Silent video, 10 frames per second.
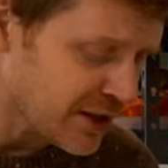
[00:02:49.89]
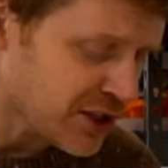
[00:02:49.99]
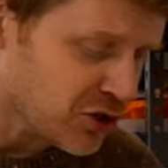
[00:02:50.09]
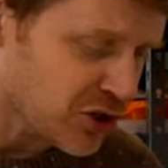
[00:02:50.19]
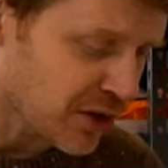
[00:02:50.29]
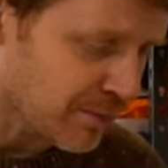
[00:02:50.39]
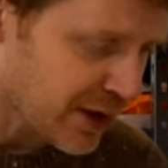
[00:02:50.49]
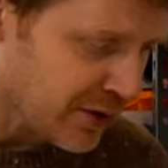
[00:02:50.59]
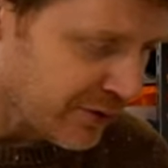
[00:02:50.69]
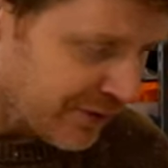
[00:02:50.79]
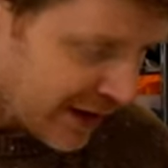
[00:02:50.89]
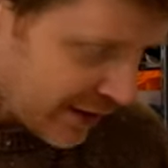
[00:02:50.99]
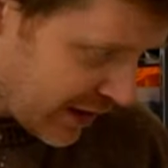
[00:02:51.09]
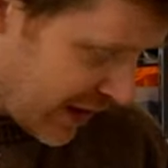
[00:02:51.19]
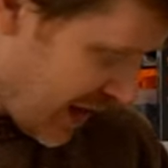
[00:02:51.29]
this is just a computer
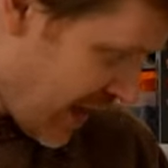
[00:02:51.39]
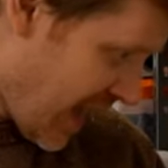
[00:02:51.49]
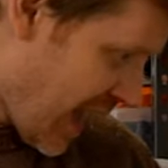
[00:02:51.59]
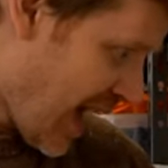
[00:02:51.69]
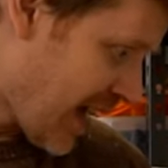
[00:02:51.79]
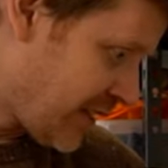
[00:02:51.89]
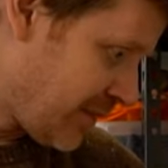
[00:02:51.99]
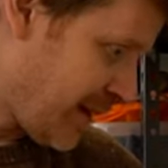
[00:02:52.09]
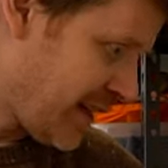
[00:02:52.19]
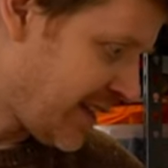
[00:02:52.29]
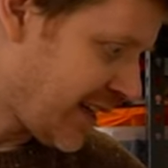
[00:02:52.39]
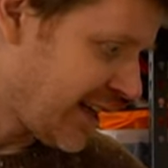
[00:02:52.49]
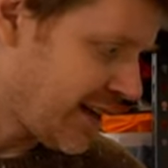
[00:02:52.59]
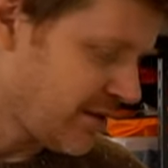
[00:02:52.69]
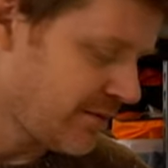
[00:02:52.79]
fan, and
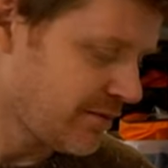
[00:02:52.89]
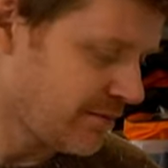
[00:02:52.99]
basically,